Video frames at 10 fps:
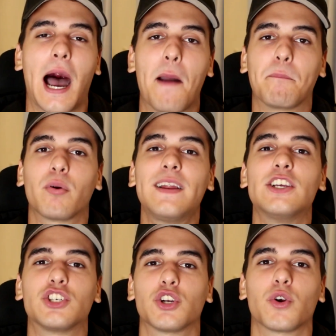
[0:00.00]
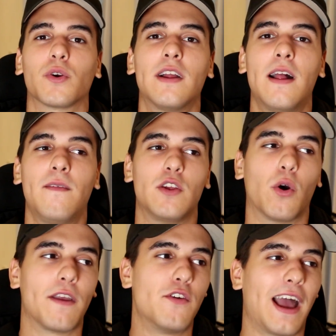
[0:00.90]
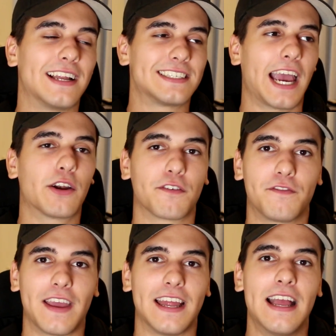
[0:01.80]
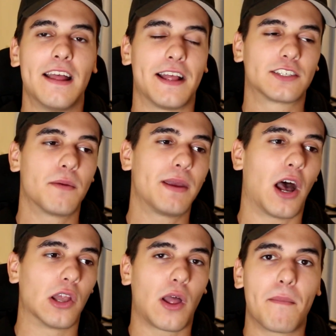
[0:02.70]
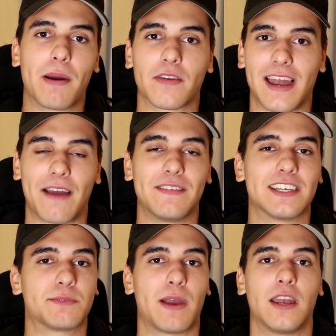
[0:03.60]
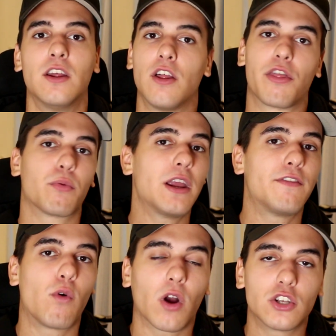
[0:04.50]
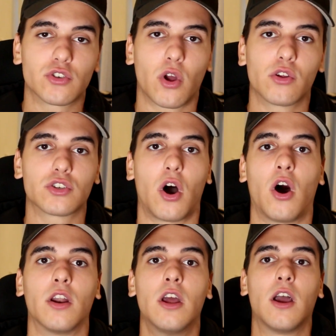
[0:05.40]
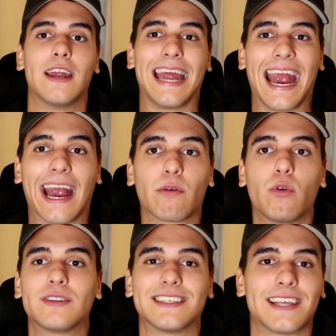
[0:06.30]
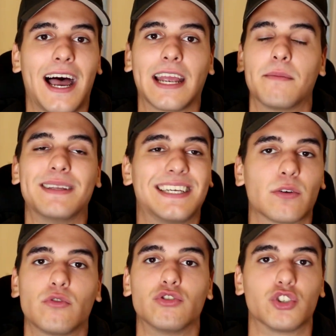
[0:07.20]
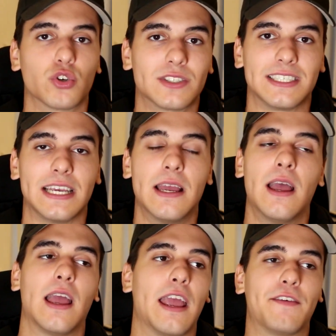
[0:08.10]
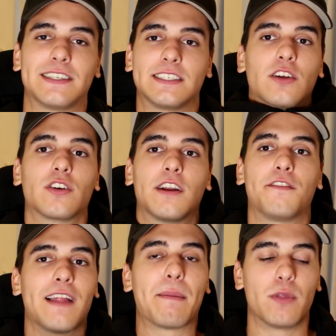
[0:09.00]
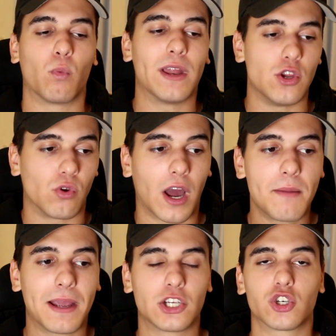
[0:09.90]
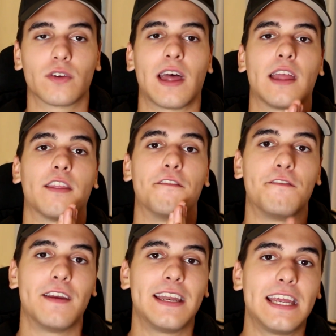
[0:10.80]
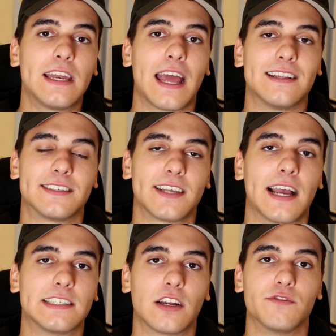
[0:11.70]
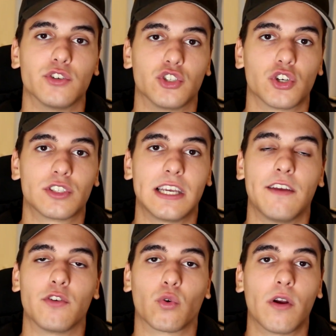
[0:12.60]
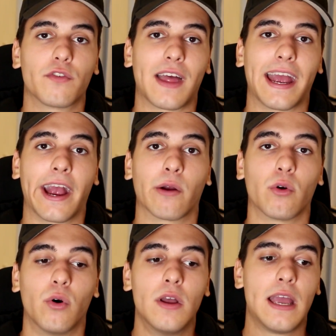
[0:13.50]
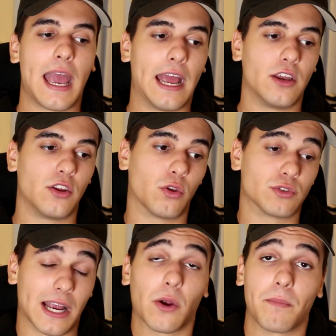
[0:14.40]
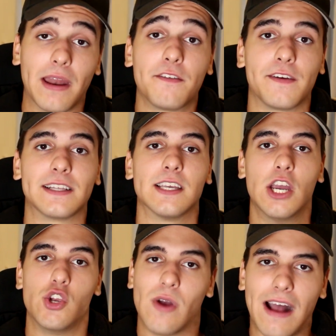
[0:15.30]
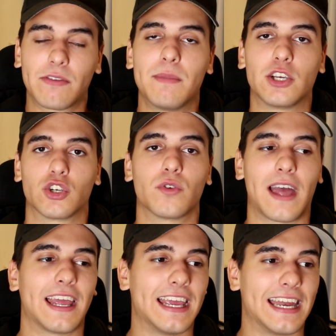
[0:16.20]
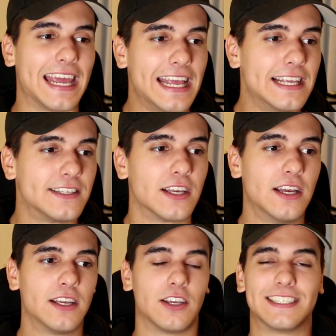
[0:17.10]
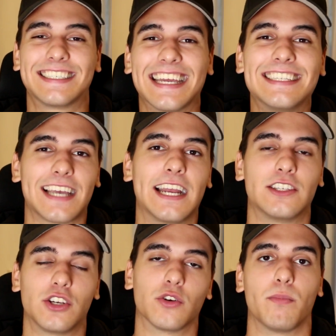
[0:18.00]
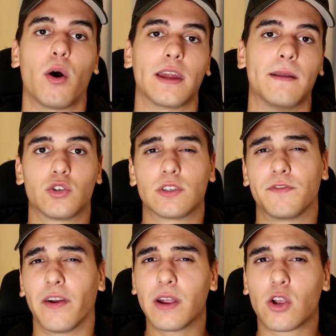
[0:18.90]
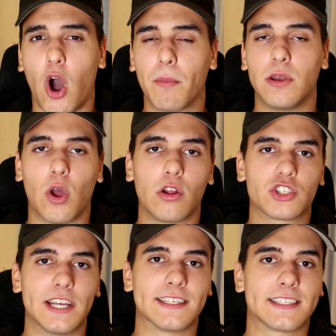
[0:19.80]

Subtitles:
I'm pretty sure, you know, if you had a tighter fit, that's going to be a lot better than having to spend $300-400 on an aero design material jersey if it's still going to flap in the wind. You got to make sure that the fitting and sizing of your jersey, if you're going for that aero and those aero benefits, you have to make sure that it is skin tight to your body. So it's very common knowledge in